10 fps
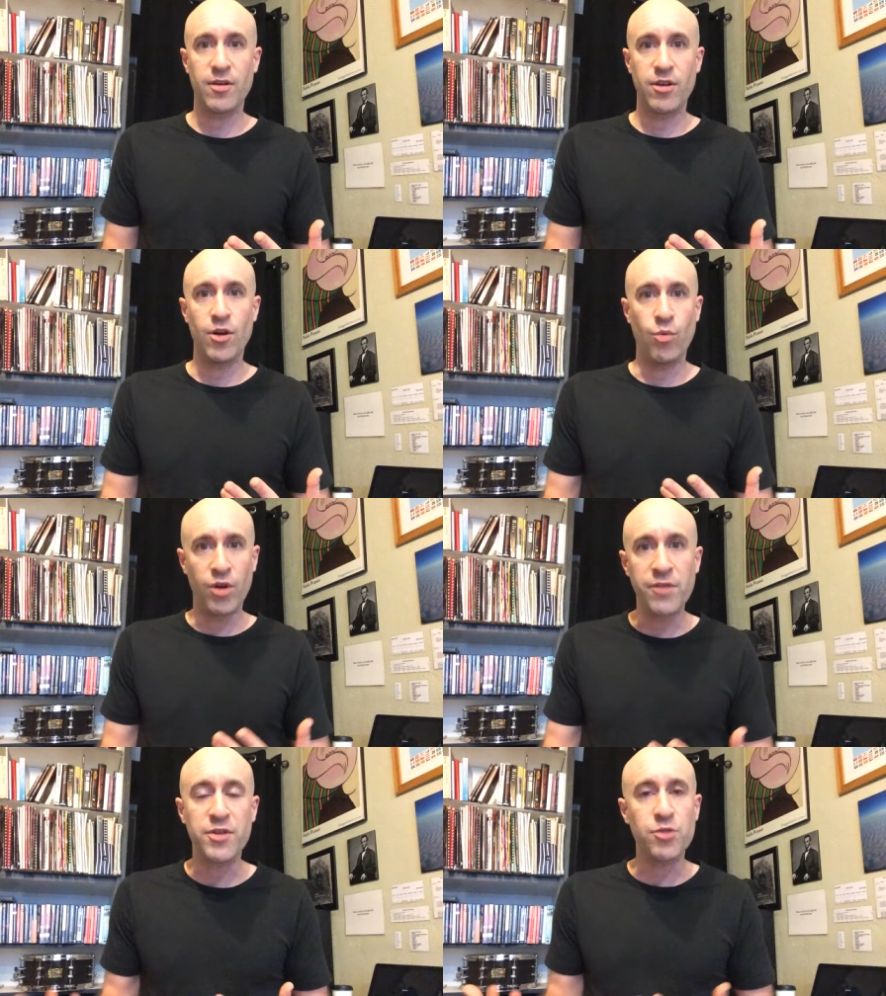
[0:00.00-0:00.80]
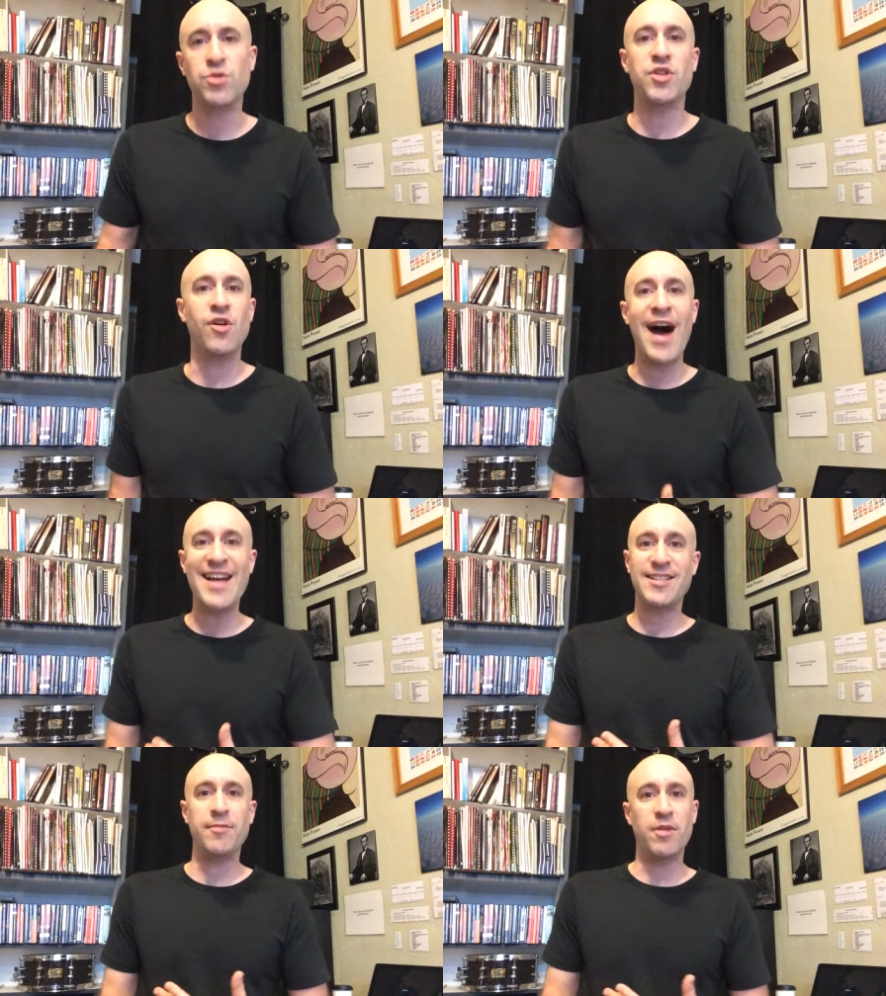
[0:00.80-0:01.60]
you know, what if this was the
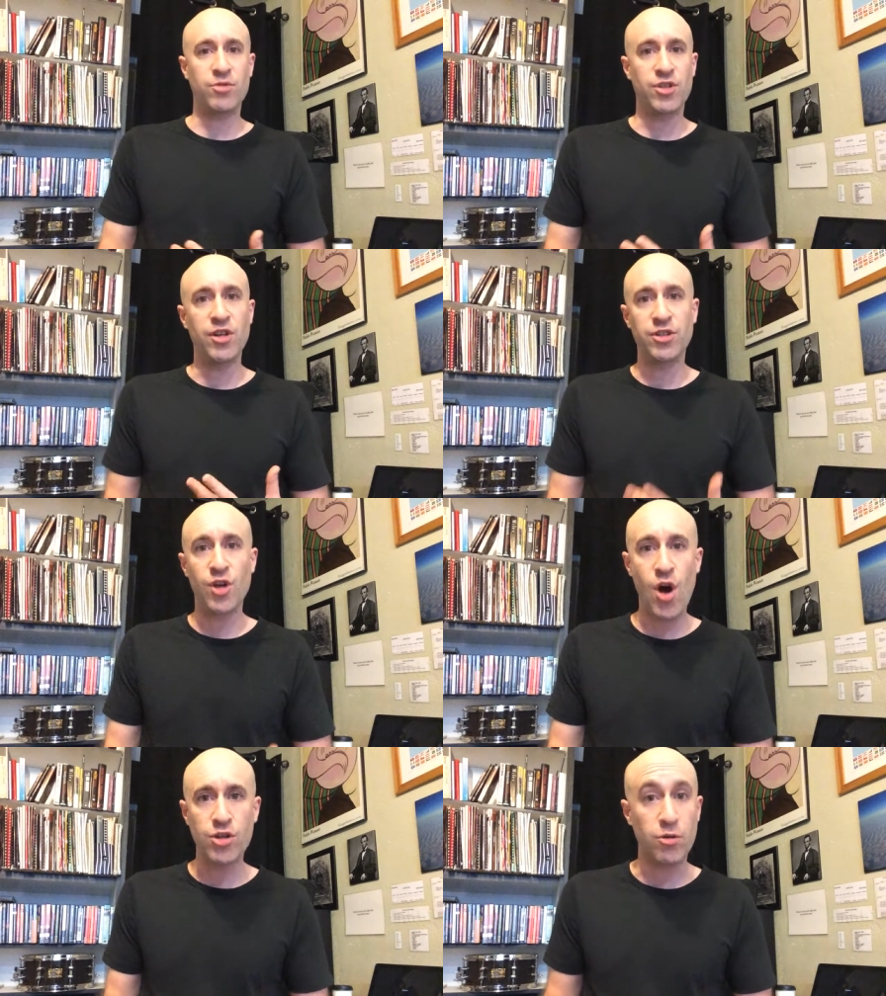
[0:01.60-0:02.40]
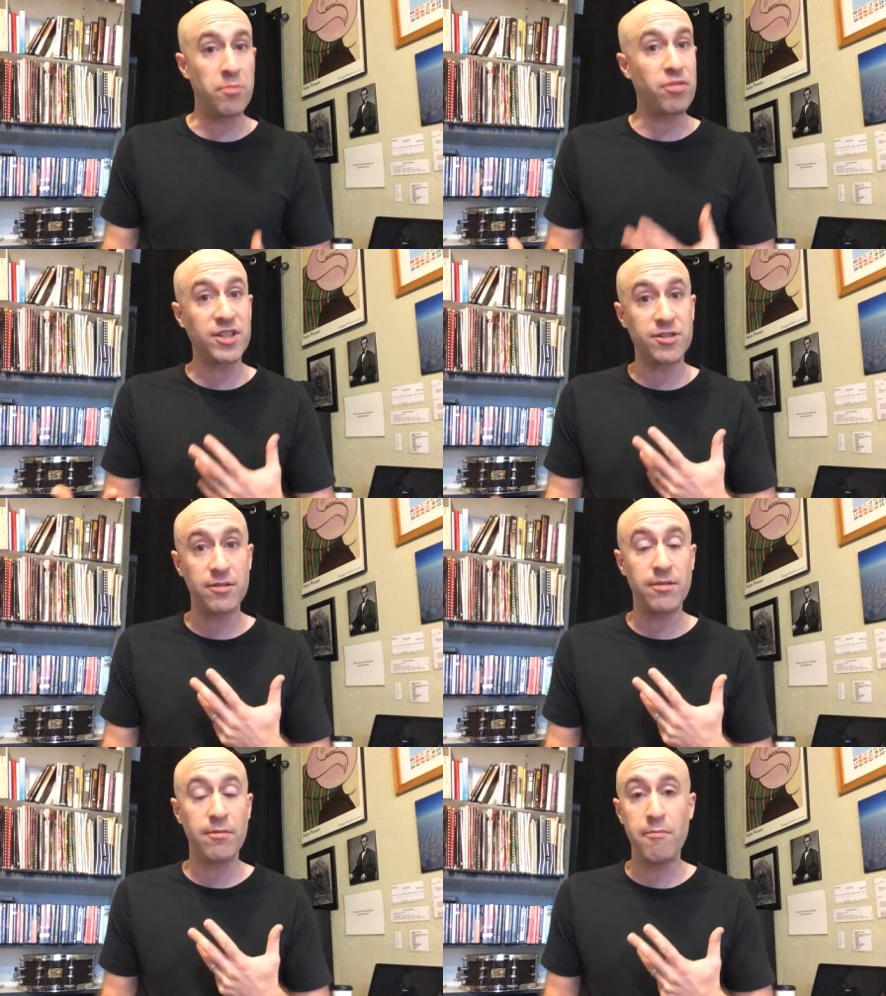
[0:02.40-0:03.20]
last time I was going to talk to her? It brings
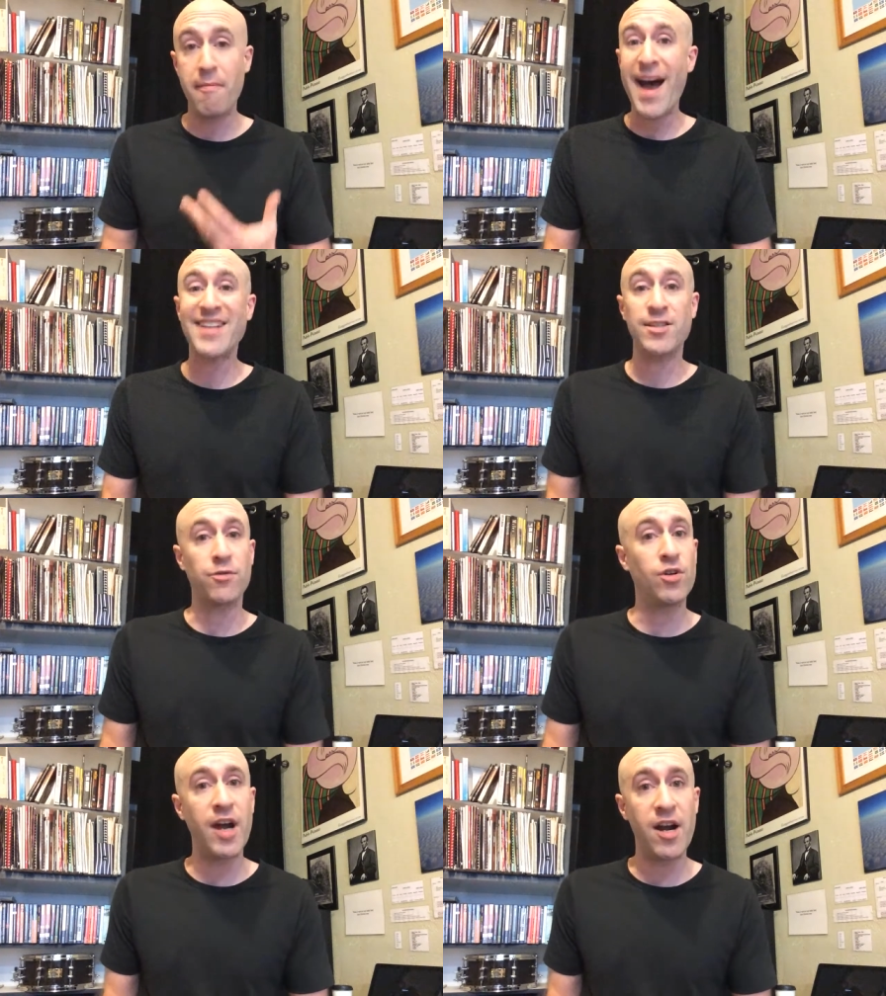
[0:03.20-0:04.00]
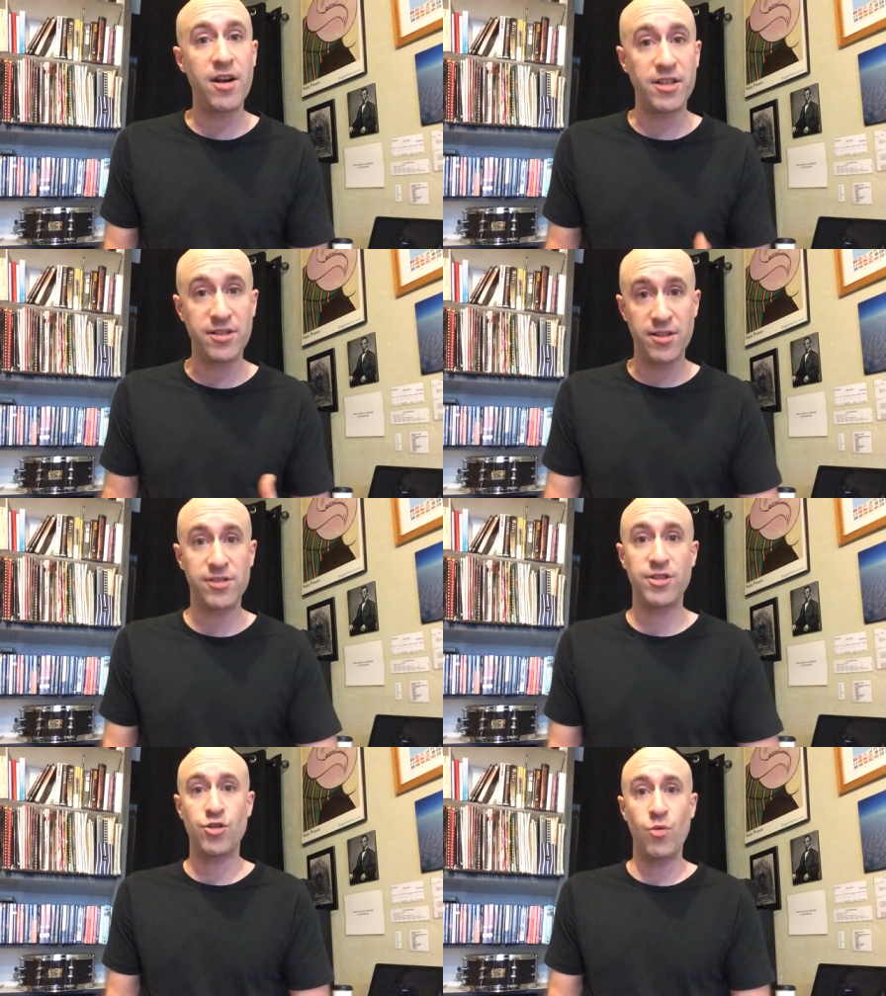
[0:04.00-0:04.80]
massive clarity to the
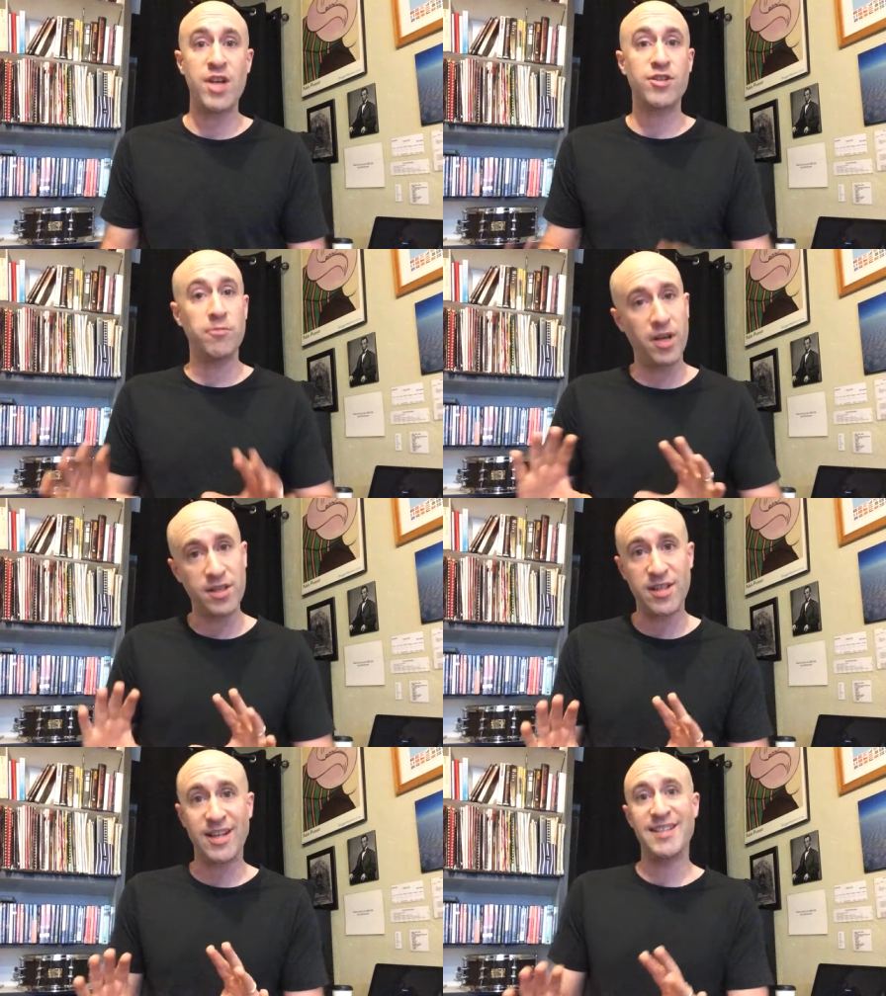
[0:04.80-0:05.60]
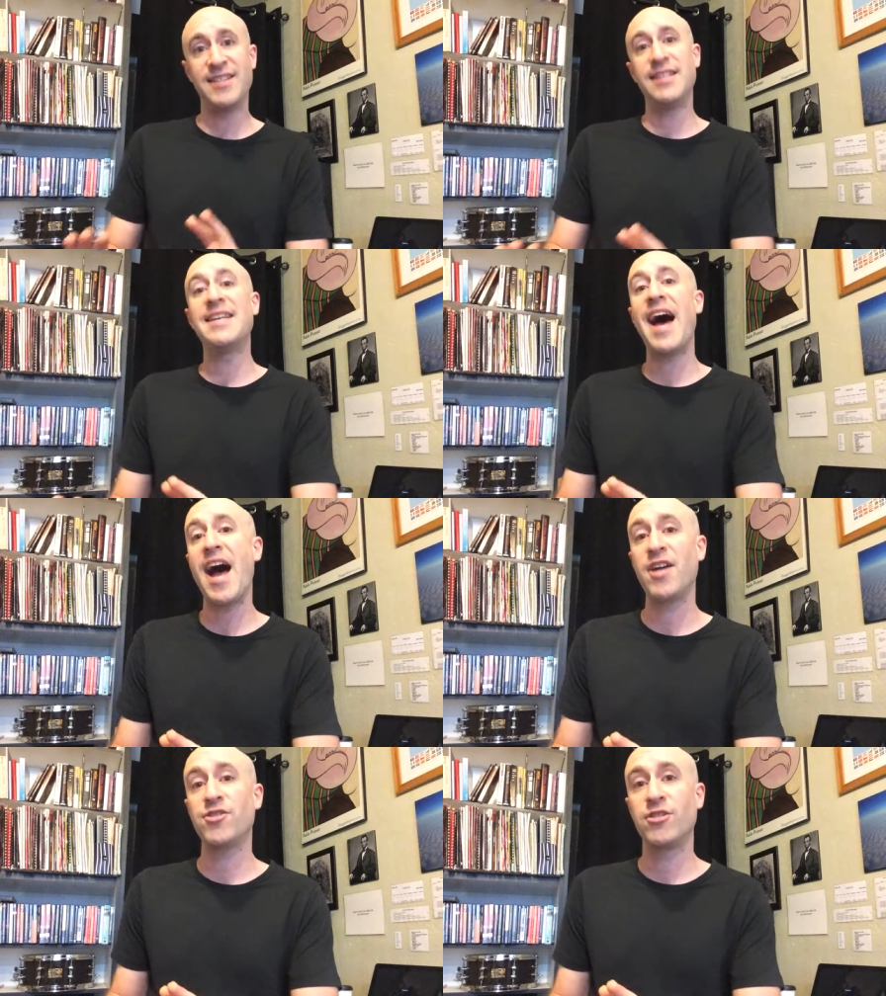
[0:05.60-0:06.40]
situation because I can
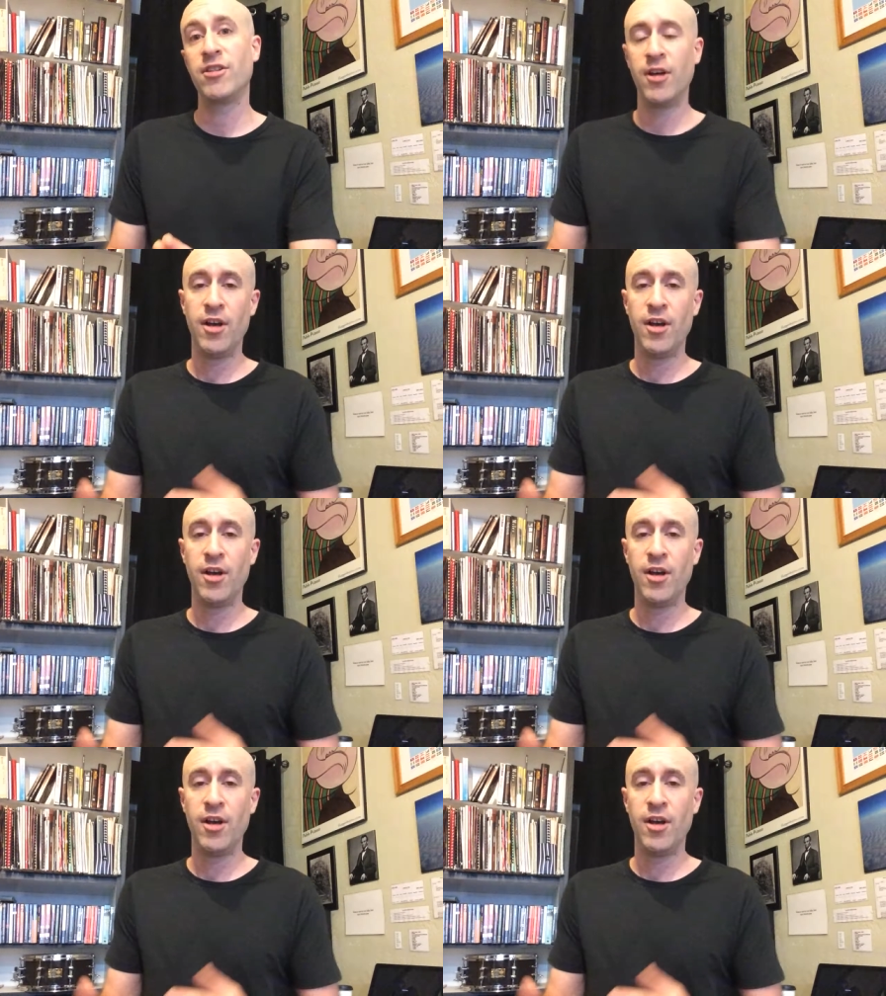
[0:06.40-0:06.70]
detach.